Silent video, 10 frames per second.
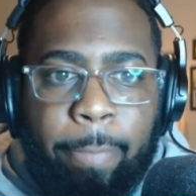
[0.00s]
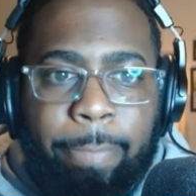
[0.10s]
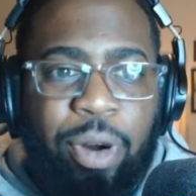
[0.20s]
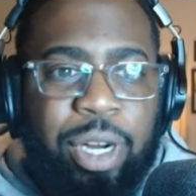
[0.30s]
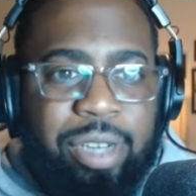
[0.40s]

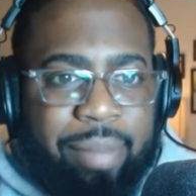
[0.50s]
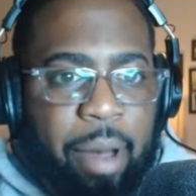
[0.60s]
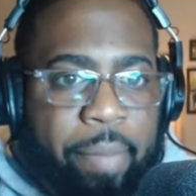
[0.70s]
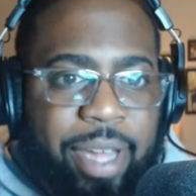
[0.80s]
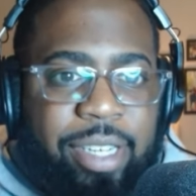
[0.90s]
But when you're talking
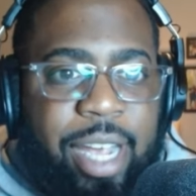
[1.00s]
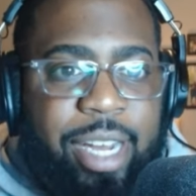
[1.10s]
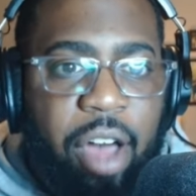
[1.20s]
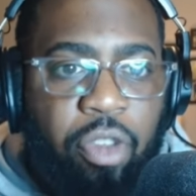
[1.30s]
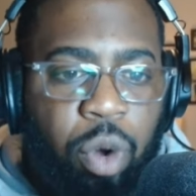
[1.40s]
about Penn State
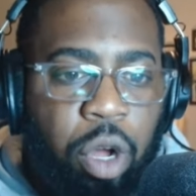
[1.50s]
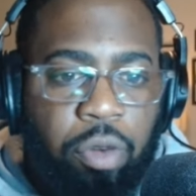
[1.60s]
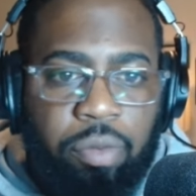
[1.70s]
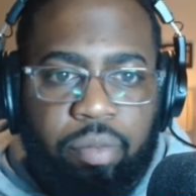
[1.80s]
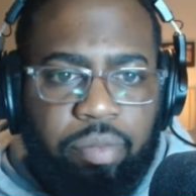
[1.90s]
down the road,
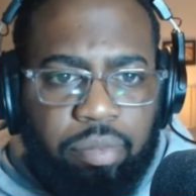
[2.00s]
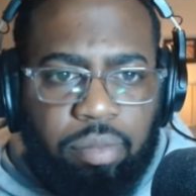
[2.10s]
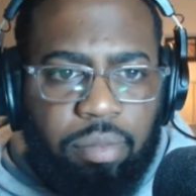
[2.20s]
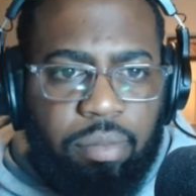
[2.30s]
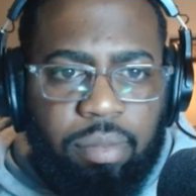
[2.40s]

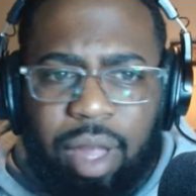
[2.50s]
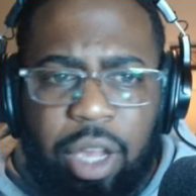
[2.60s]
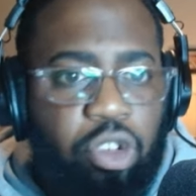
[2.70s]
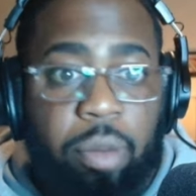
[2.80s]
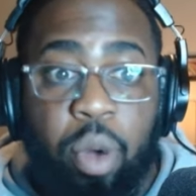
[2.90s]

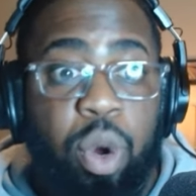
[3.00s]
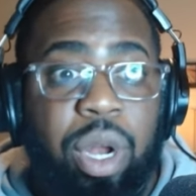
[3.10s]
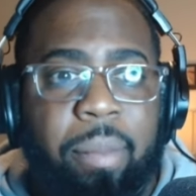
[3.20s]
it's going to be weird.